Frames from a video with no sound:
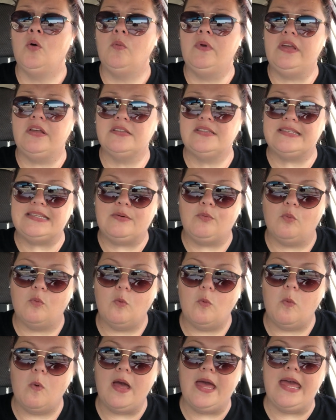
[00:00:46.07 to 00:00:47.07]
We could see
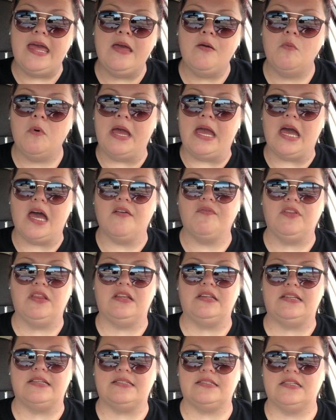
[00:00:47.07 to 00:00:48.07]
way, way off in
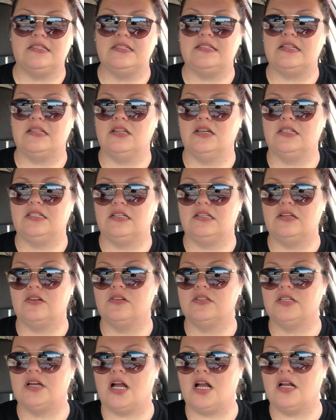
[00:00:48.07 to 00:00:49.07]
the distance. It looked a
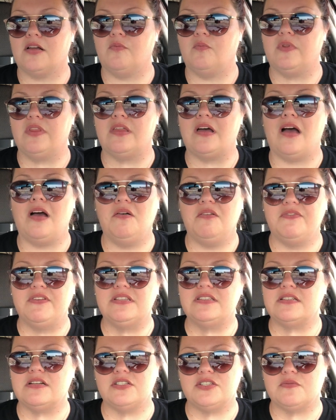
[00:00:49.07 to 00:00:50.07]
little dark, and we thought, oh, if
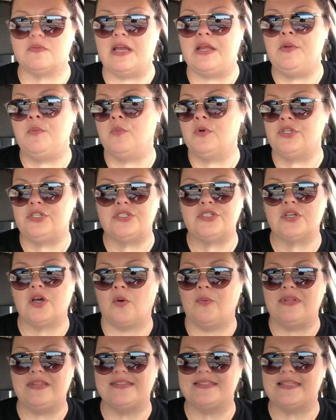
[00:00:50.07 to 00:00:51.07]
it starts raining, we'll just
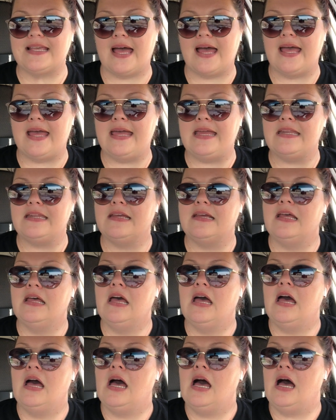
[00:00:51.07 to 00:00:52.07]
go inside.
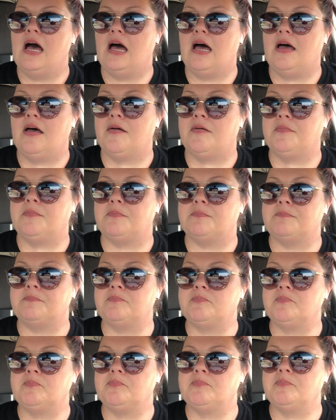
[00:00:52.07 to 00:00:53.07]
Um,
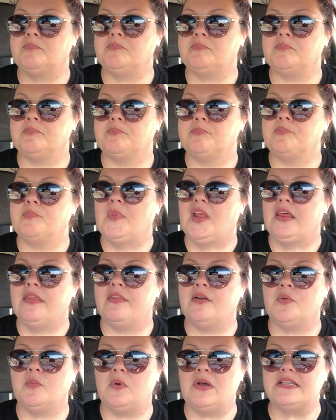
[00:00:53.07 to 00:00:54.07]

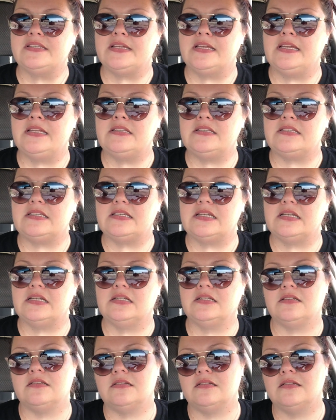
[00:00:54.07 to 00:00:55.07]
there wasn't,
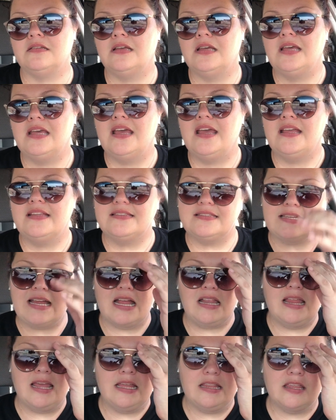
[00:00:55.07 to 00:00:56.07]
it's
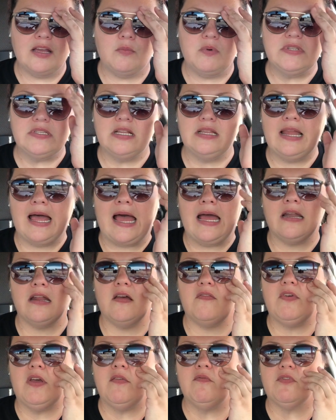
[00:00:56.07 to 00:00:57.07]
not like there was a lot
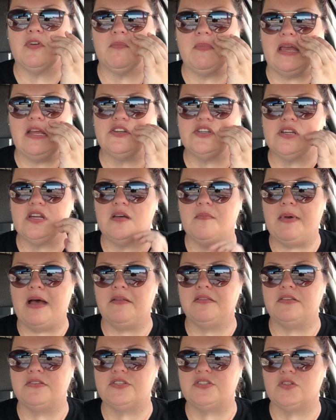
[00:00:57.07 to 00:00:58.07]
of information
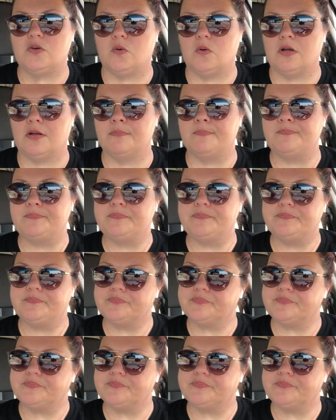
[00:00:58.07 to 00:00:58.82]
about the storm.